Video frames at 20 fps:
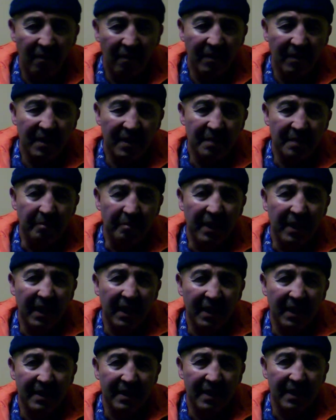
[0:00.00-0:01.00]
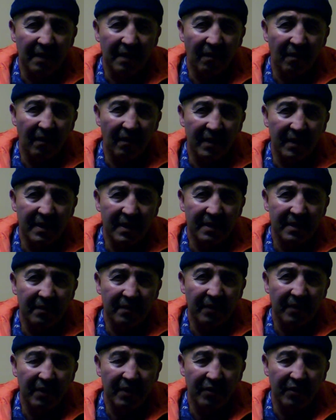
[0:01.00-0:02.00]
these beings and all these
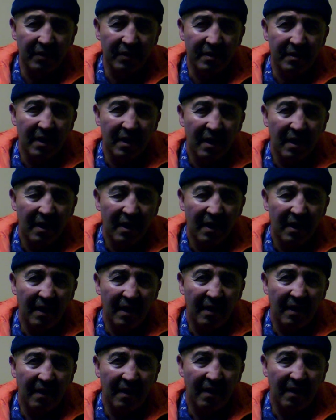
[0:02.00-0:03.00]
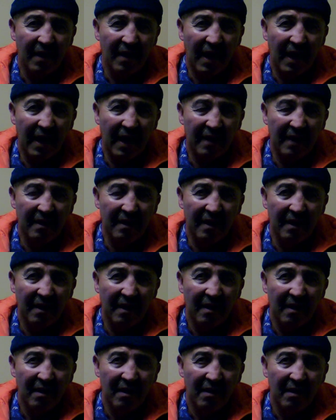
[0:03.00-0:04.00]
creatures, and
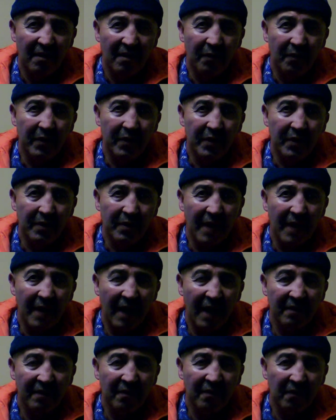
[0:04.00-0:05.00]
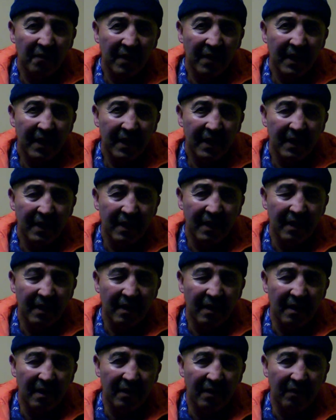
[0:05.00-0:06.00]
we should not treat the
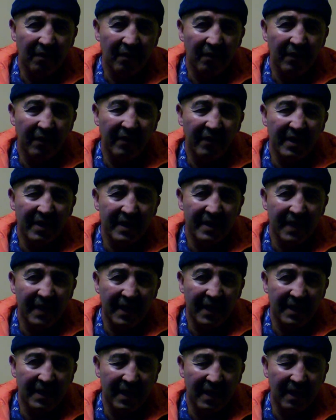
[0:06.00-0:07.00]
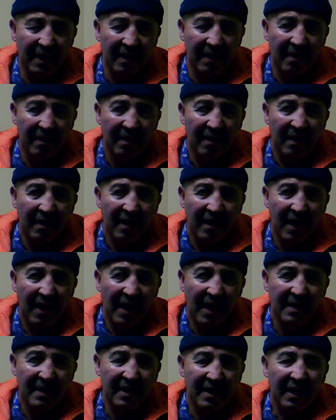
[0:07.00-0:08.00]
universe as an
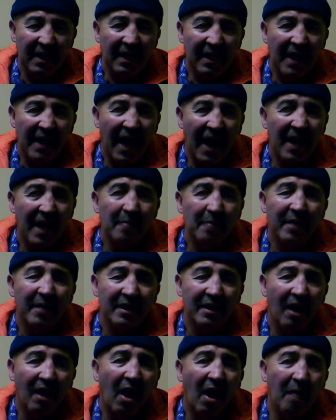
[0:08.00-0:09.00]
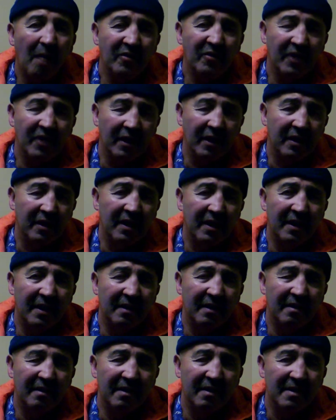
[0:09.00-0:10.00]
inanimate object.
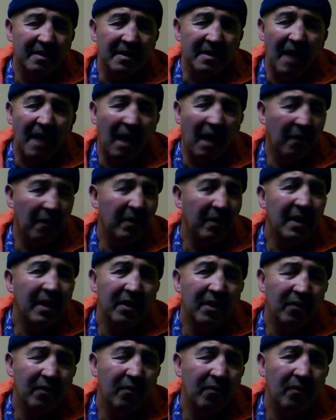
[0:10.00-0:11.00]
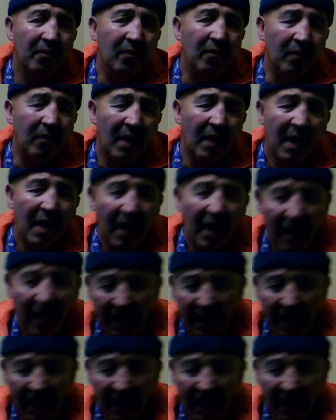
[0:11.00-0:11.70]
It's not really true. And